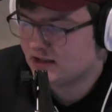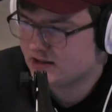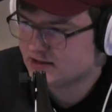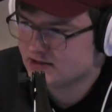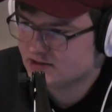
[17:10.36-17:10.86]

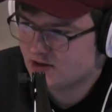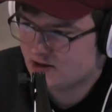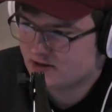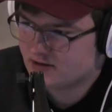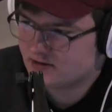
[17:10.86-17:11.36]
because it's
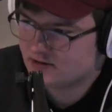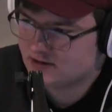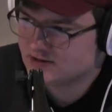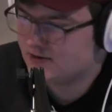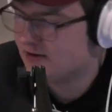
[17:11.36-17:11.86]

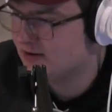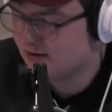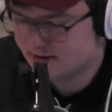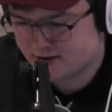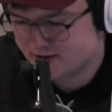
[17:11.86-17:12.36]

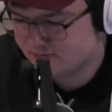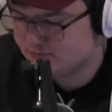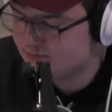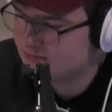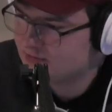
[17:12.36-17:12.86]
all,
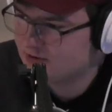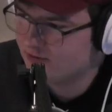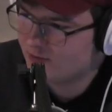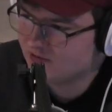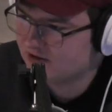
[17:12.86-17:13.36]

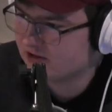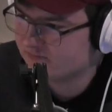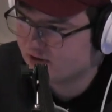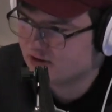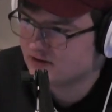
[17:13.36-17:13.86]
publicly
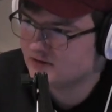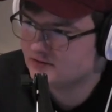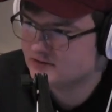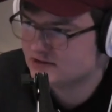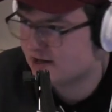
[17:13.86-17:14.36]
funded
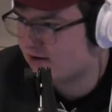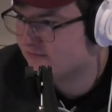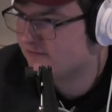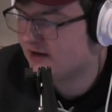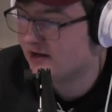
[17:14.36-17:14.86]

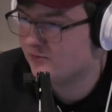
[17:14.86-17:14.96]
stuff. And